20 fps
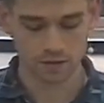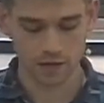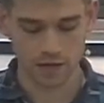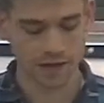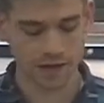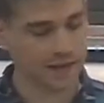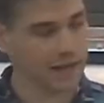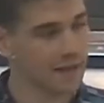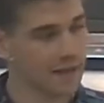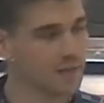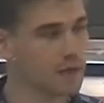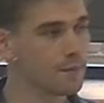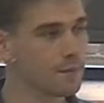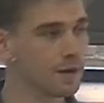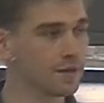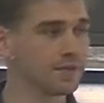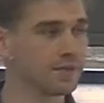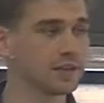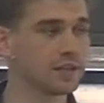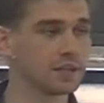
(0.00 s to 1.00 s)
And again, they
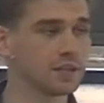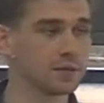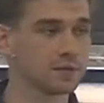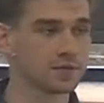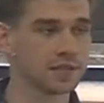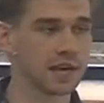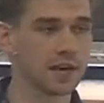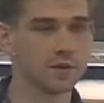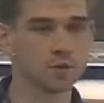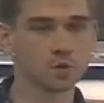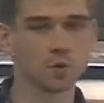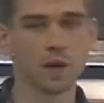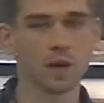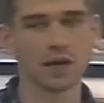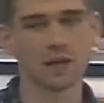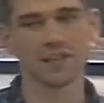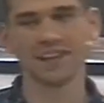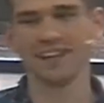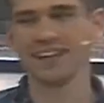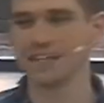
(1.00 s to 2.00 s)
might think to themselves,
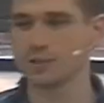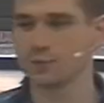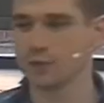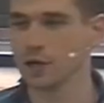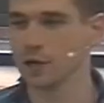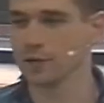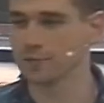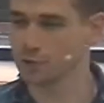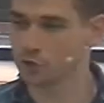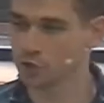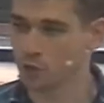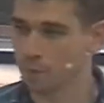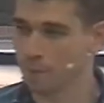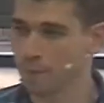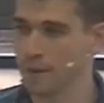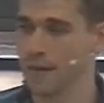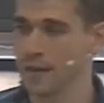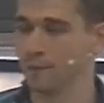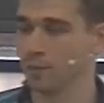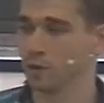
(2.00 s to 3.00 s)
well, at least we loved some
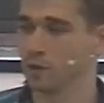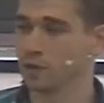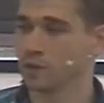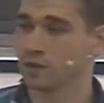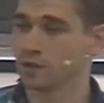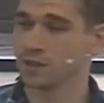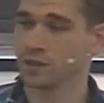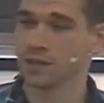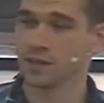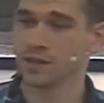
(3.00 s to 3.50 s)
people.